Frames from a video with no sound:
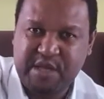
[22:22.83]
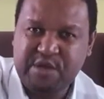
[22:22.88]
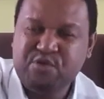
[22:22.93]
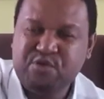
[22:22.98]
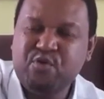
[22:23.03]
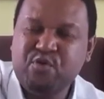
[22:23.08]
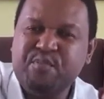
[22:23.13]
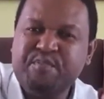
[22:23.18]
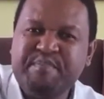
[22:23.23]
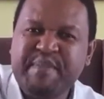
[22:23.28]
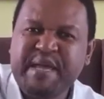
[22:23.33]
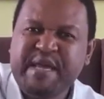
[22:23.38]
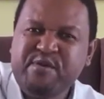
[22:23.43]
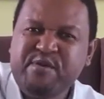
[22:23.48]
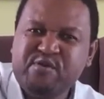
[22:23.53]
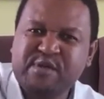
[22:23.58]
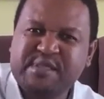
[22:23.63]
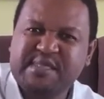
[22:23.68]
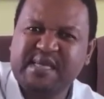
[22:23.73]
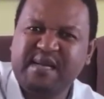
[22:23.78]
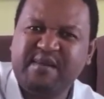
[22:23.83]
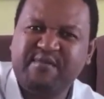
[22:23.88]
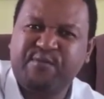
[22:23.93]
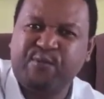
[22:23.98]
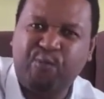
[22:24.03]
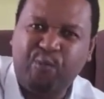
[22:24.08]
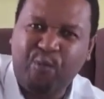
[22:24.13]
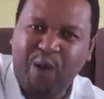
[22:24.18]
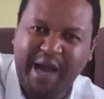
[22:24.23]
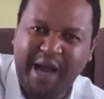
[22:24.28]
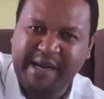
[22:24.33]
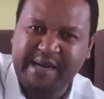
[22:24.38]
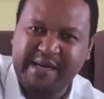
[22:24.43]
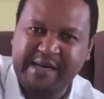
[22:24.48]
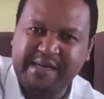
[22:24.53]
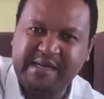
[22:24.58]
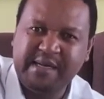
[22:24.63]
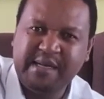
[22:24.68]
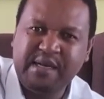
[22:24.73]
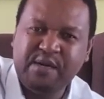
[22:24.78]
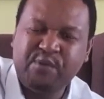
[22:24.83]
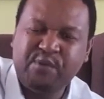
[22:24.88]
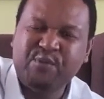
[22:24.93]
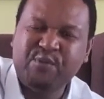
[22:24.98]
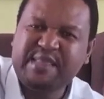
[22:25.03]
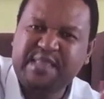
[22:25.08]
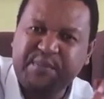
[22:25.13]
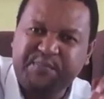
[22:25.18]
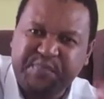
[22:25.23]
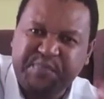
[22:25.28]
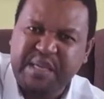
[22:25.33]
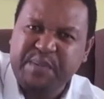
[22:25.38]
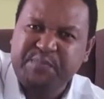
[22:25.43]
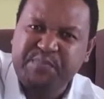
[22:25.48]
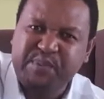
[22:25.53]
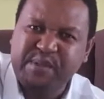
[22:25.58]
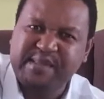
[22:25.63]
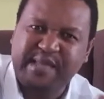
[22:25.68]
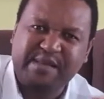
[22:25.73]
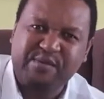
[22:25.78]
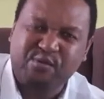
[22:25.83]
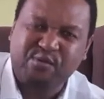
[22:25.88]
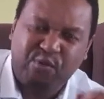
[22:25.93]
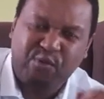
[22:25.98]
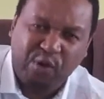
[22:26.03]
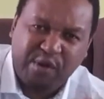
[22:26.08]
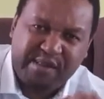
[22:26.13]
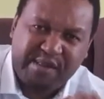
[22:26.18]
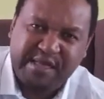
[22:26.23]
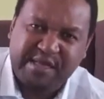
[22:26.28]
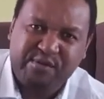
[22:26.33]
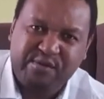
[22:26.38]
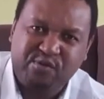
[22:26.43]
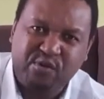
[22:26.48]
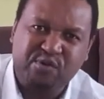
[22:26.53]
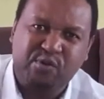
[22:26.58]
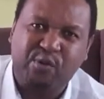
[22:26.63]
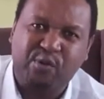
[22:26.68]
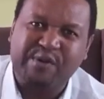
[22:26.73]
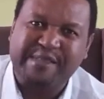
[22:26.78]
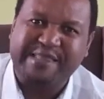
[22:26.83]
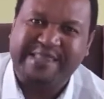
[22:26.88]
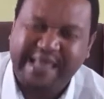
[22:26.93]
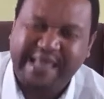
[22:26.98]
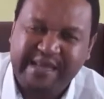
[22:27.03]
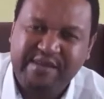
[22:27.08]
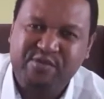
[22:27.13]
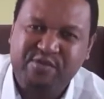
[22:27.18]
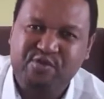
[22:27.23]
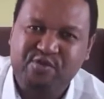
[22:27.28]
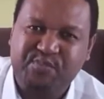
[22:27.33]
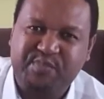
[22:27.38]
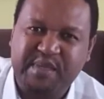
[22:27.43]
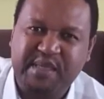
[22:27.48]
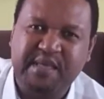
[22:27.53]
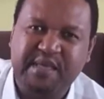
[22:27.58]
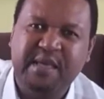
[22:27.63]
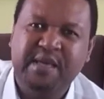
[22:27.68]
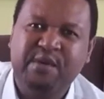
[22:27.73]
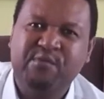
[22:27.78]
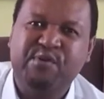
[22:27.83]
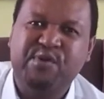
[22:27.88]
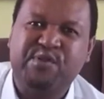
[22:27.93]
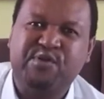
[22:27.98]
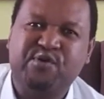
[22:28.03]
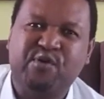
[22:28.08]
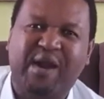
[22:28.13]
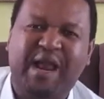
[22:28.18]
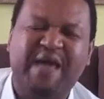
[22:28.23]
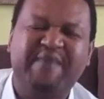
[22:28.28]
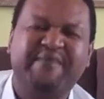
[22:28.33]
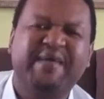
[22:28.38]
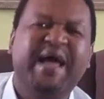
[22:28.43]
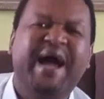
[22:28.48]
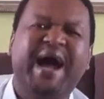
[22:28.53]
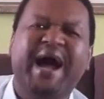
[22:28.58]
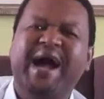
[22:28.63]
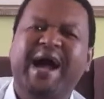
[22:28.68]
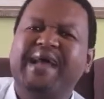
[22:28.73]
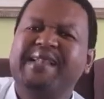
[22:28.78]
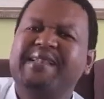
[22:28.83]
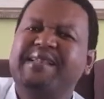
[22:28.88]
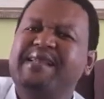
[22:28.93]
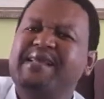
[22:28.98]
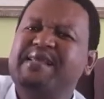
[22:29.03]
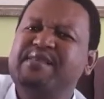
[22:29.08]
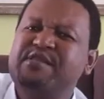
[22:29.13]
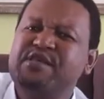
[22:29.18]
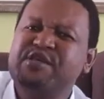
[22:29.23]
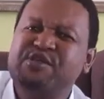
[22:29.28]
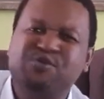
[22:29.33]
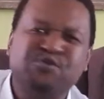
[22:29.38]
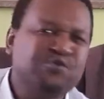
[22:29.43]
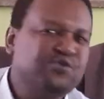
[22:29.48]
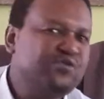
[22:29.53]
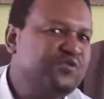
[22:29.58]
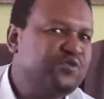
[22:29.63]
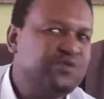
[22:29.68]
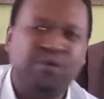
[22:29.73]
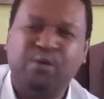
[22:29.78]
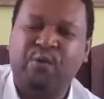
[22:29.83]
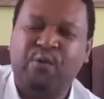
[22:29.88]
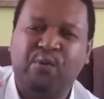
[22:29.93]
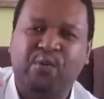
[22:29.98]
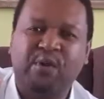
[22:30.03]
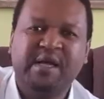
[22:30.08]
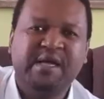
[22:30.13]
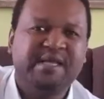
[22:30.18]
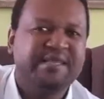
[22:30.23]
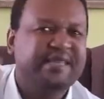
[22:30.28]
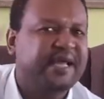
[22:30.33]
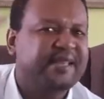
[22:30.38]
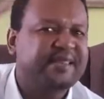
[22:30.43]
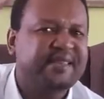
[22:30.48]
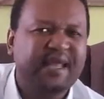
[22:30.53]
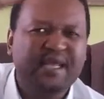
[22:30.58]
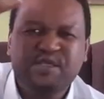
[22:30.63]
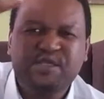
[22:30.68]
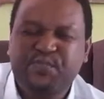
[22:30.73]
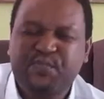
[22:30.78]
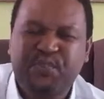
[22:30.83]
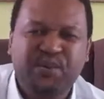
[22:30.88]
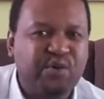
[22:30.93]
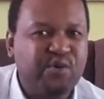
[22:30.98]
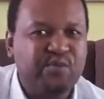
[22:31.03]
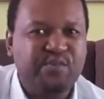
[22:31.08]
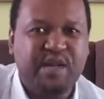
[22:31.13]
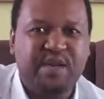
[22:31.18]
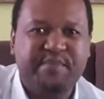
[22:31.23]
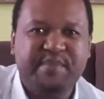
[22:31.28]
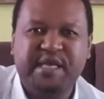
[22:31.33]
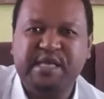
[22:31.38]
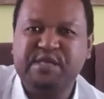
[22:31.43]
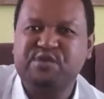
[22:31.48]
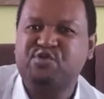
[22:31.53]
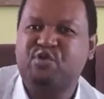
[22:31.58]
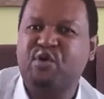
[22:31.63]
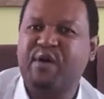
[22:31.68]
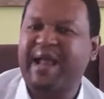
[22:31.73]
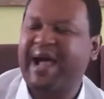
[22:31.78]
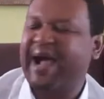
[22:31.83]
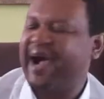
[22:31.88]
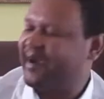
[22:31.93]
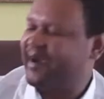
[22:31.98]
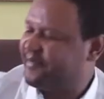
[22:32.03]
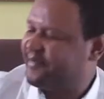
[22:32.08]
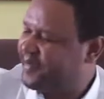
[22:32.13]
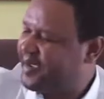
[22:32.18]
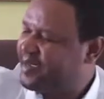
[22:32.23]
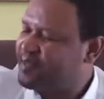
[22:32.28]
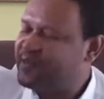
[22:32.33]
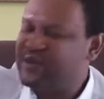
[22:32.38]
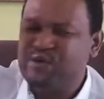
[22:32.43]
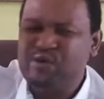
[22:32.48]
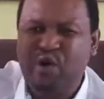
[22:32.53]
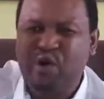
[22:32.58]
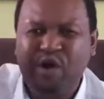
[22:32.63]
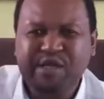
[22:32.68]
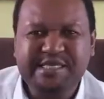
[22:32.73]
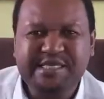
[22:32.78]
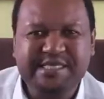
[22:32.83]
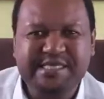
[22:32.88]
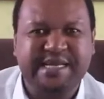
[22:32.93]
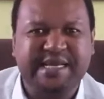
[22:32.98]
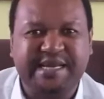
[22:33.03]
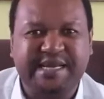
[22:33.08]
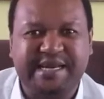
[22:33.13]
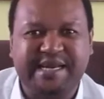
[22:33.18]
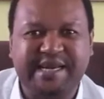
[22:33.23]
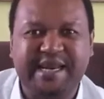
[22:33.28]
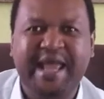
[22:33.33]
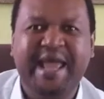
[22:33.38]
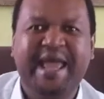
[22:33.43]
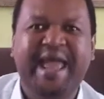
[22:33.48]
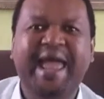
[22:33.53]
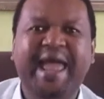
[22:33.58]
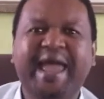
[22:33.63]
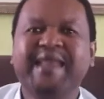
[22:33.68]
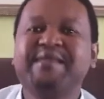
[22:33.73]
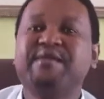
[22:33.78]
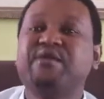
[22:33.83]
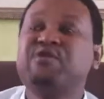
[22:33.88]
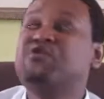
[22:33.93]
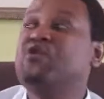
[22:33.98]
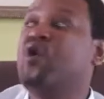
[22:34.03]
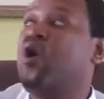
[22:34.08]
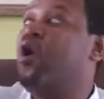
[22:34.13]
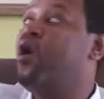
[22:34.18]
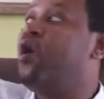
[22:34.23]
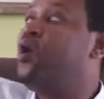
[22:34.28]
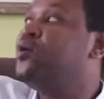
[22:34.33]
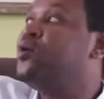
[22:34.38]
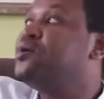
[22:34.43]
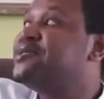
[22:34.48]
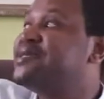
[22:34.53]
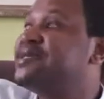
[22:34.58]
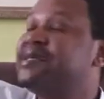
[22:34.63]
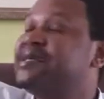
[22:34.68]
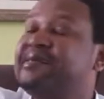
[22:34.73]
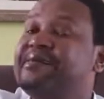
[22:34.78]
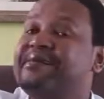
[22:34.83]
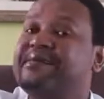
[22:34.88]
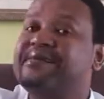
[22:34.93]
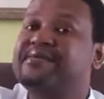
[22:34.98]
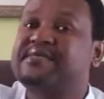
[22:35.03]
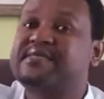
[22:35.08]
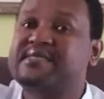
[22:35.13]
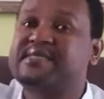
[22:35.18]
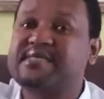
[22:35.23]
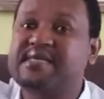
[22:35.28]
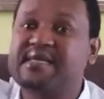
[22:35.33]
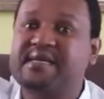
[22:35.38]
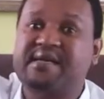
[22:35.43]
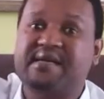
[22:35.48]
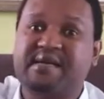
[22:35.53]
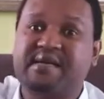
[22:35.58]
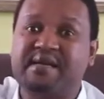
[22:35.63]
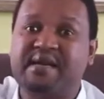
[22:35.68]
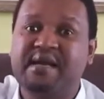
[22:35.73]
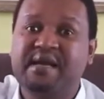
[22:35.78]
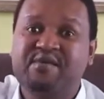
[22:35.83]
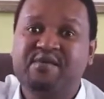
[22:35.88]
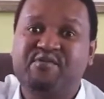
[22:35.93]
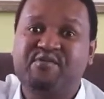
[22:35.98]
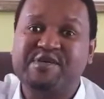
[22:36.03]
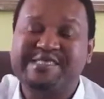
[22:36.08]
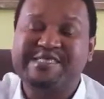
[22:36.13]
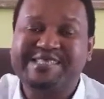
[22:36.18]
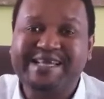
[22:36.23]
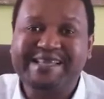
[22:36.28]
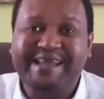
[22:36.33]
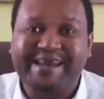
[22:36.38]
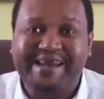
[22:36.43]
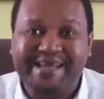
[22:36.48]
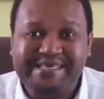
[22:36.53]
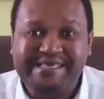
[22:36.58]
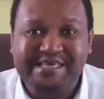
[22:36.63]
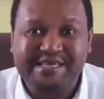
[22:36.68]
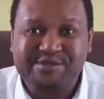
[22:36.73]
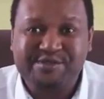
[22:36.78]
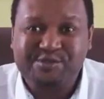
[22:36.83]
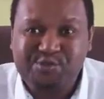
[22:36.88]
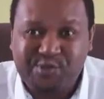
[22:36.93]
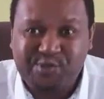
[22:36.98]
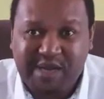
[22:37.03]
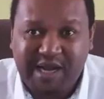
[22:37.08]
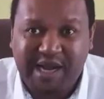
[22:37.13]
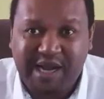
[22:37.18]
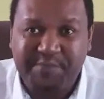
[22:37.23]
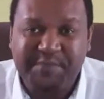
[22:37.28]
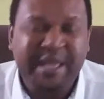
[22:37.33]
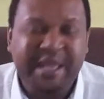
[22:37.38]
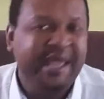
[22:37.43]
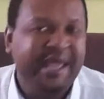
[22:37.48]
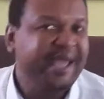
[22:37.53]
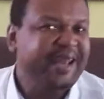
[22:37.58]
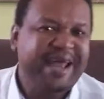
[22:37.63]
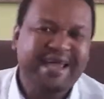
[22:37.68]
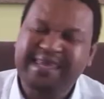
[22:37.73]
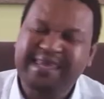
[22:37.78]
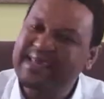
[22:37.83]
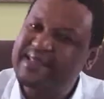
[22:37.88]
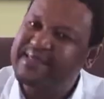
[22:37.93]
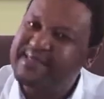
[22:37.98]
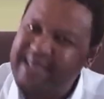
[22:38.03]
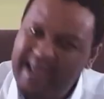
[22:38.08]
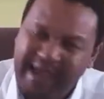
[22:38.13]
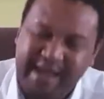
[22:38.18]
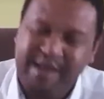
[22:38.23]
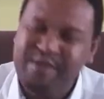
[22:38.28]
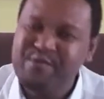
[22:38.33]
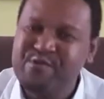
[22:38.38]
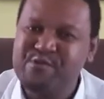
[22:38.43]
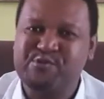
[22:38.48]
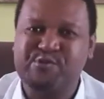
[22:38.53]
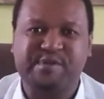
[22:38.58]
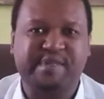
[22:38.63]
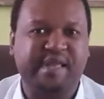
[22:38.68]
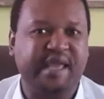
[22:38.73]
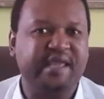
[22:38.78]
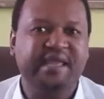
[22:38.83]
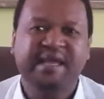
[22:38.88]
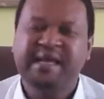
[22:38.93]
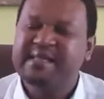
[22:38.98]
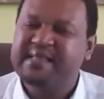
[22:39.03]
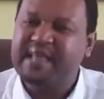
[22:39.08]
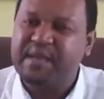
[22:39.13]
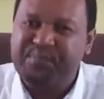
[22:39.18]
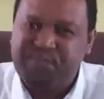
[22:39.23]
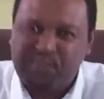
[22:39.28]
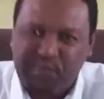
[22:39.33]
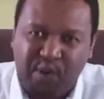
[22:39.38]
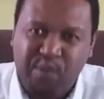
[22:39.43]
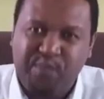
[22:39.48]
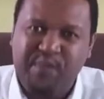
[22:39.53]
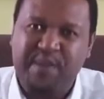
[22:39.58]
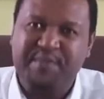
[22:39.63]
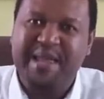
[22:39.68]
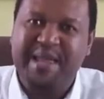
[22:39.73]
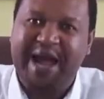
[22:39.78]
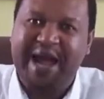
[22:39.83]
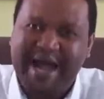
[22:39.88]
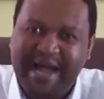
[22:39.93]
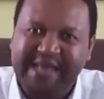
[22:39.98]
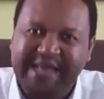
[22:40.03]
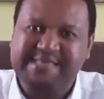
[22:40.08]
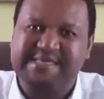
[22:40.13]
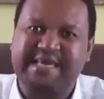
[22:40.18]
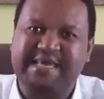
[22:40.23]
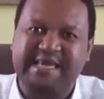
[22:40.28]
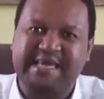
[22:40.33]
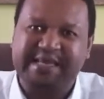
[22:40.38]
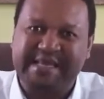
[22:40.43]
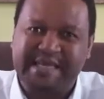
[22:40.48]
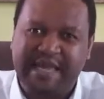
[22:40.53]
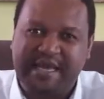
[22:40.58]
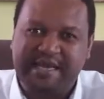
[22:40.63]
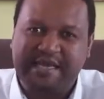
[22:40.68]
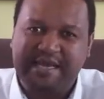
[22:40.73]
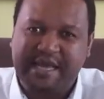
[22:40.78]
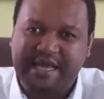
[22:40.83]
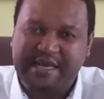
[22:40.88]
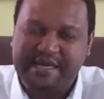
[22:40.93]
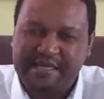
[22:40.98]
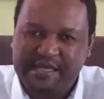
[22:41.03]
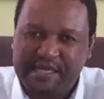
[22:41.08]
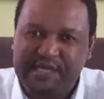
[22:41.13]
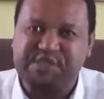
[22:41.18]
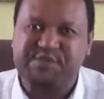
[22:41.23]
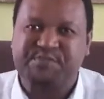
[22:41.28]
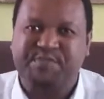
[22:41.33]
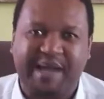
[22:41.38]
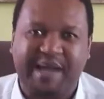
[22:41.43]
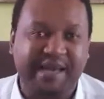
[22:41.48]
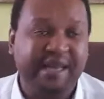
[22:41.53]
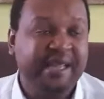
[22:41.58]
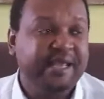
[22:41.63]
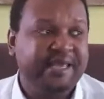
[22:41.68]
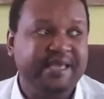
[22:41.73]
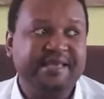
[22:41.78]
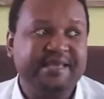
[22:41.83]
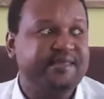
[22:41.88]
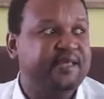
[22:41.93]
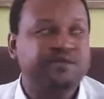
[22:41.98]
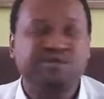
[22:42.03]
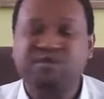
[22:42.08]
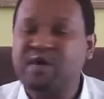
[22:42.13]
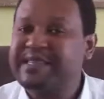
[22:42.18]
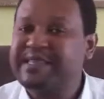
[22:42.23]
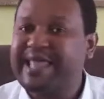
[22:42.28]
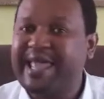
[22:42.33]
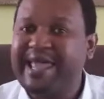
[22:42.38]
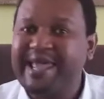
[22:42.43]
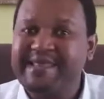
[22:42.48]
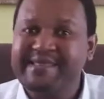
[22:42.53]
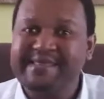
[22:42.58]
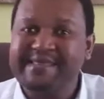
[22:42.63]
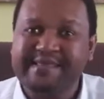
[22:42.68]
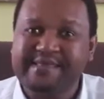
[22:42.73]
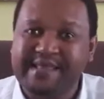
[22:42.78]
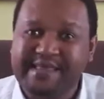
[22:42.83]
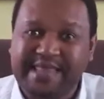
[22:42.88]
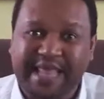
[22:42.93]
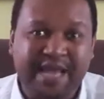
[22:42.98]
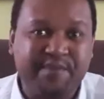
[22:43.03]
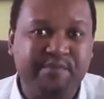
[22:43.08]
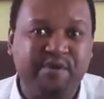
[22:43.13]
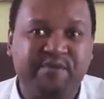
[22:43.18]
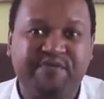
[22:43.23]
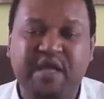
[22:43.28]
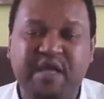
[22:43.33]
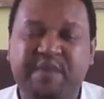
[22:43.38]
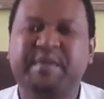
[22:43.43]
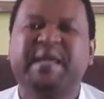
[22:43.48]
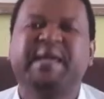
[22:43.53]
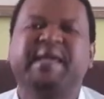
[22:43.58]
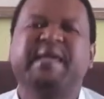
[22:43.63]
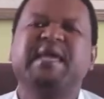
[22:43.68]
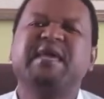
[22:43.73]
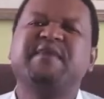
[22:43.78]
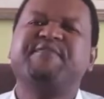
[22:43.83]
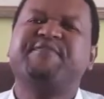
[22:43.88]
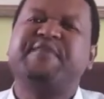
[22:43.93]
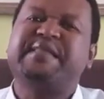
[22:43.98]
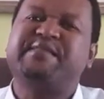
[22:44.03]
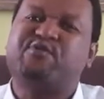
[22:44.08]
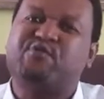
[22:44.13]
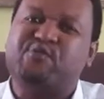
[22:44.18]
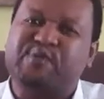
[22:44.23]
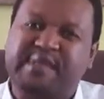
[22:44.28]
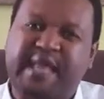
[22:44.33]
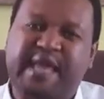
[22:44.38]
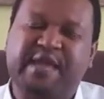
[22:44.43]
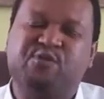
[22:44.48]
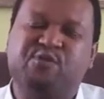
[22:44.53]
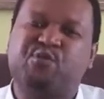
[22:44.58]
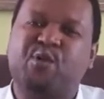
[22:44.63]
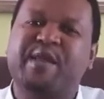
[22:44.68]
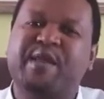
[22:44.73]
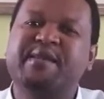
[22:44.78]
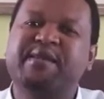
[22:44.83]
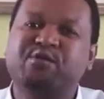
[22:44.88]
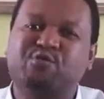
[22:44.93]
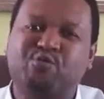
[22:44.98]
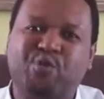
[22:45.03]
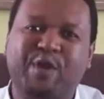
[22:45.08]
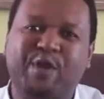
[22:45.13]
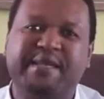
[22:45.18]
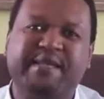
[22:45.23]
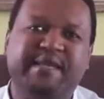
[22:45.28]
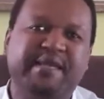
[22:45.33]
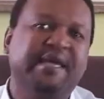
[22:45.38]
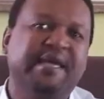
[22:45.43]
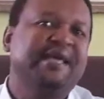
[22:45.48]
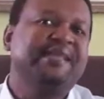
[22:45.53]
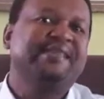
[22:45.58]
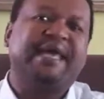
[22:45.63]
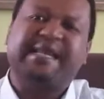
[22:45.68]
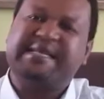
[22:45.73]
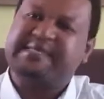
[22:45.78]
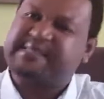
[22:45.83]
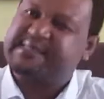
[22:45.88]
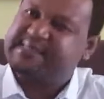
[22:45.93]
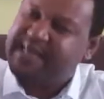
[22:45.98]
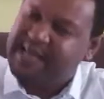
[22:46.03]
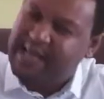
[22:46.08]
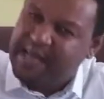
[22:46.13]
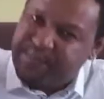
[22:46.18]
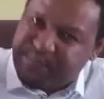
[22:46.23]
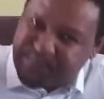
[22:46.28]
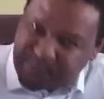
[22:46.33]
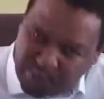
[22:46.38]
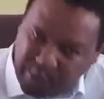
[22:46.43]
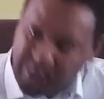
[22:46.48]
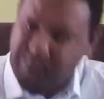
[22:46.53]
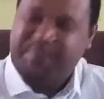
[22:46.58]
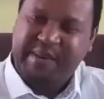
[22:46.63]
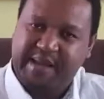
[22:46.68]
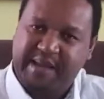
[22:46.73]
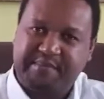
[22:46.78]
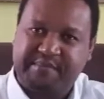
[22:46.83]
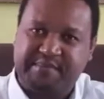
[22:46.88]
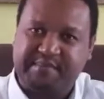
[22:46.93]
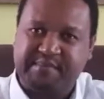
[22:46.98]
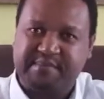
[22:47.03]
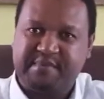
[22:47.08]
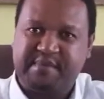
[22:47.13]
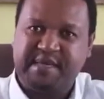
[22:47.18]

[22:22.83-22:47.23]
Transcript: You made yourself one with the people that God did not ordain to be with your life. Hardly did you know that this problem is going to affect your children and your children's children for generations to come. And I can tell you today, the problem here, Isaac and, and, and Ishmael, it did not end in the time of Ab. Even today, 2020, there is still a problem.